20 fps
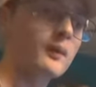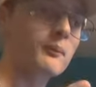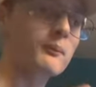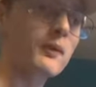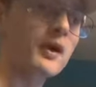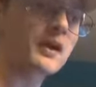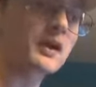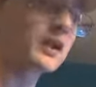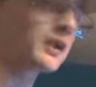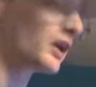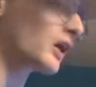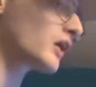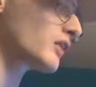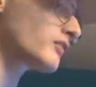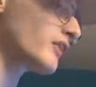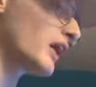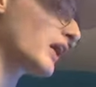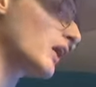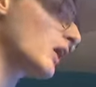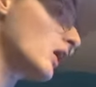Mighty Duck
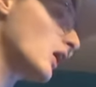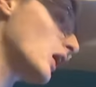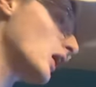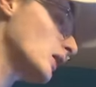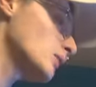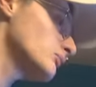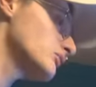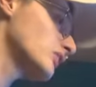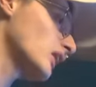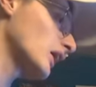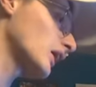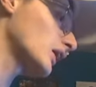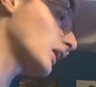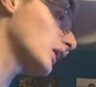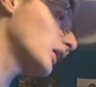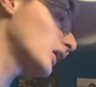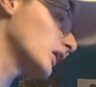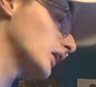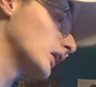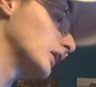of Anaheim checking
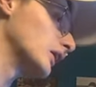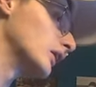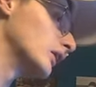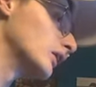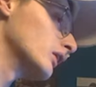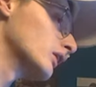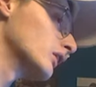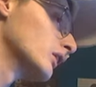in.